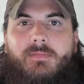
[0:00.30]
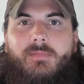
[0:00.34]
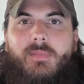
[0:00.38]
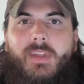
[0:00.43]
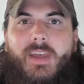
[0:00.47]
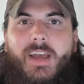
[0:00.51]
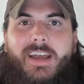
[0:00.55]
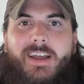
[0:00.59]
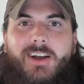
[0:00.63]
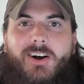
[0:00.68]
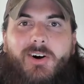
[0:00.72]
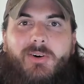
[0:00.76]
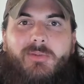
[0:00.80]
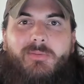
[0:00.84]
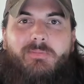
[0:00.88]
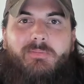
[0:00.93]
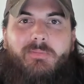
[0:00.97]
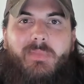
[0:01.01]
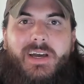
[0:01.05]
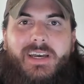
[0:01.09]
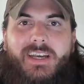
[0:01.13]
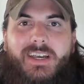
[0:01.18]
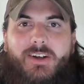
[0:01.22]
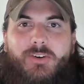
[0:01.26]
Hey y'all,
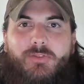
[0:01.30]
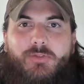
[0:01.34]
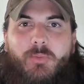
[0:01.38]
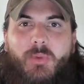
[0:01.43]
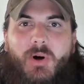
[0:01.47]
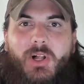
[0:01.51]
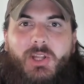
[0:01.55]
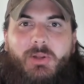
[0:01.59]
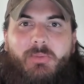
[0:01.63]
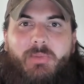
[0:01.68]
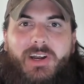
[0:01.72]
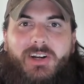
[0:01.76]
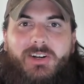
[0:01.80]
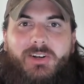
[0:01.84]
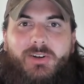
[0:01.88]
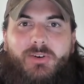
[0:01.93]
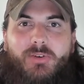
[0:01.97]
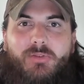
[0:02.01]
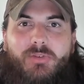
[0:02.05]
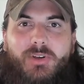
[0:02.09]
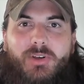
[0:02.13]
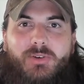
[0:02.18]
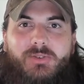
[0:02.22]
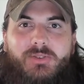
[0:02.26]
Mike here from All American
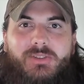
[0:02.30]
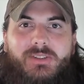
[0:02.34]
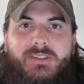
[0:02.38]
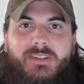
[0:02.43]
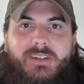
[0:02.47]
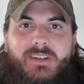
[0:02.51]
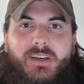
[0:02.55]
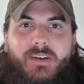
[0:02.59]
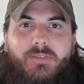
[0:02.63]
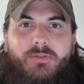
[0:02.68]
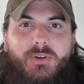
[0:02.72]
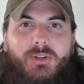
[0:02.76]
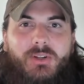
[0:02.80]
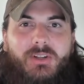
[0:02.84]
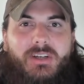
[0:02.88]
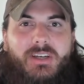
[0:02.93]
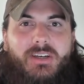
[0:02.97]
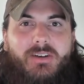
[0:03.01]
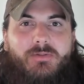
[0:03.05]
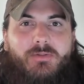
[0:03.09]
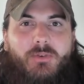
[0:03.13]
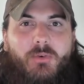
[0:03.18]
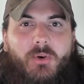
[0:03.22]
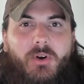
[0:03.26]
Reviews. If you're
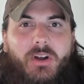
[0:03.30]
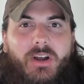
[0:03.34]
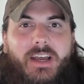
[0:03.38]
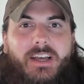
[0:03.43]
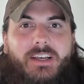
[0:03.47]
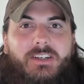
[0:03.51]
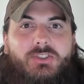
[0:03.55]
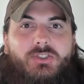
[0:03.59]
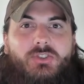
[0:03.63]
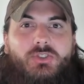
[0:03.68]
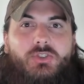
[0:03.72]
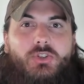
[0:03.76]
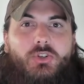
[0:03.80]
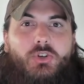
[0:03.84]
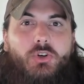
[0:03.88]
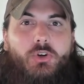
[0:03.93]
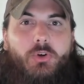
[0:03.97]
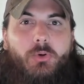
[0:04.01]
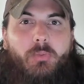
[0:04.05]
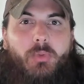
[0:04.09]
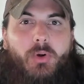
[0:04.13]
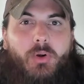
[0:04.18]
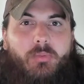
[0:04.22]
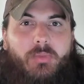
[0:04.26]
looking for a
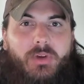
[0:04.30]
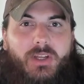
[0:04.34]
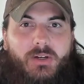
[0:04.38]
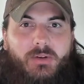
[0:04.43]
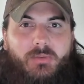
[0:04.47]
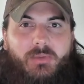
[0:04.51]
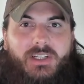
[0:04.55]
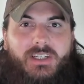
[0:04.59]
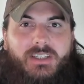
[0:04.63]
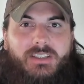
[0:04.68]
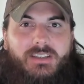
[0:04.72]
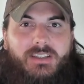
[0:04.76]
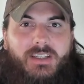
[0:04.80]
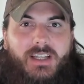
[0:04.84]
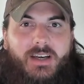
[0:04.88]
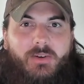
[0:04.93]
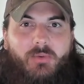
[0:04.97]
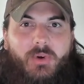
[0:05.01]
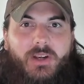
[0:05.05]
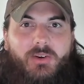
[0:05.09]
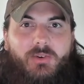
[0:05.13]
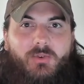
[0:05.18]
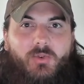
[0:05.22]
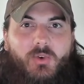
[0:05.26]
super minimalist
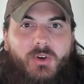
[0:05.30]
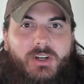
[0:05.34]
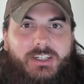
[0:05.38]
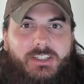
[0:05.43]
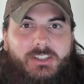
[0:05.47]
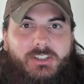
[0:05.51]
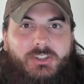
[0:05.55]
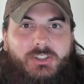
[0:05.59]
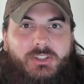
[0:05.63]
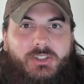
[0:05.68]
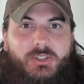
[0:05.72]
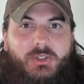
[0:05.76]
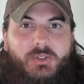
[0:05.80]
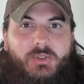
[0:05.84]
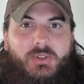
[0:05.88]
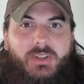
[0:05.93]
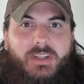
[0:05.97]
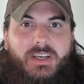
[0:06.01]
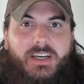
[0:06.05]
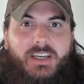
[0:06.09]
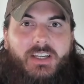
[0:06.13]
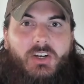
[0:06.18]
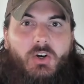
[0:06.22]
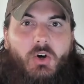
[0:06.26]
lightweight running shoe
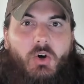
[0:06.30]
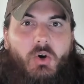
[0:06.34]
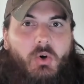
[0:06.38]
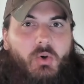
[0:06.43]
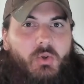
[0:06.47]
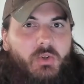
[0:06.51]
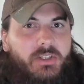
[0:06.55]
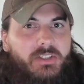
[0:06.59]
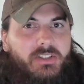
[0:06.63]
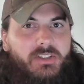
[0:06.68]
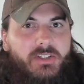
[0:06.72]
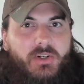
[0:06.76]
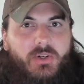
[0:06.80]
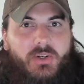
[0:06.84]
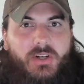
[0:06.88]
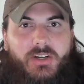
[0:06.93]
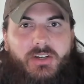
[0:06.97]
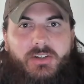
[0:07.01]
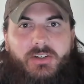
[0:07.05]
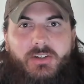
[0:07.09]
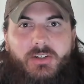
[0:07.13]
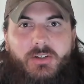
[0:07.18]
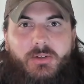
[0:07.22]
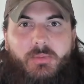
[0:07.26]
that can hold its own
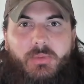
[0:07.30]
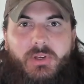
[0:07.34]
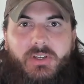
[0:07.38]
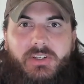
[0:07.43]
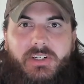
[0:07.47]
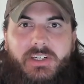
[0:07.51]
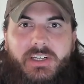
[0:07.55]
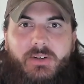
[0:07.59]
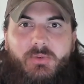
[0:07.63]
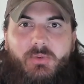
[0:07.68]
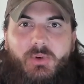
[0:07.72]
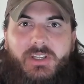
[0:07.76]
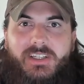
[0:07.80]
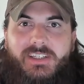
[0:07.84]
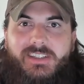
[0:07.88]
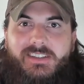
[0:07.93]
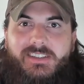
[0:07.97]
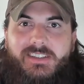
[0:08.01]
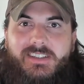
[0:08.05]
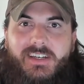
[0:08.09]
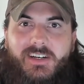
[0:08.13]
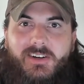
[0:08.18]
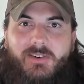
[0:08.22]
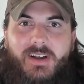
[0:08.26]
on durability, well then
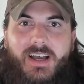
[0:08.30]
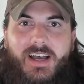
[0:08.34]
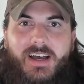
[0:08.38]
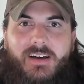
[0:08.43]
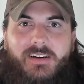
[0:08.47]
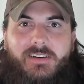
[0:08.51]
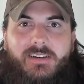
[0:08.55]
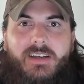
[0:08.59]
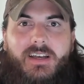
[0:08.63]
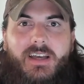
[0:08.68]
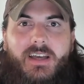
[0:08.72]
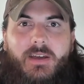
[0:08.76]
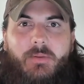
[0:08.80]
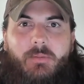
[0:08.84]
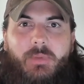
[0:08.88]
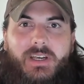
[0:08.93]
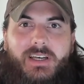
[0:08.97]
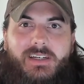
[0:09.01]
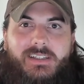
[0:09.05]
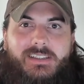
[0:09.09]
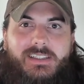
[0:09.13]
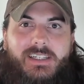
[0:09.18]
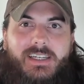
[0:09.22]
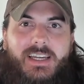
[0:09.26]
stick around
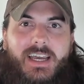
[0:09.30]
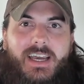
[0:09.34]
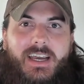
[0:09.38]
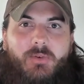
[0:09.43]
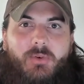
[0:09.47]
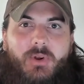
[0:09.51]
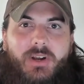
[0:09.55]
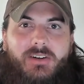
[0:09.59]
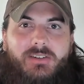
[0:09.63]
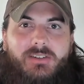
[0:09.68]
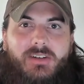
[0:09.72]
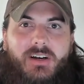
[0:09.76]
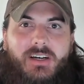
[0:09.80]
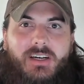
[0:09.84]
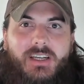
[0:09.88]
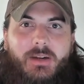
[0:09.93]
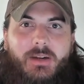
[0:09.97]
because today we are talking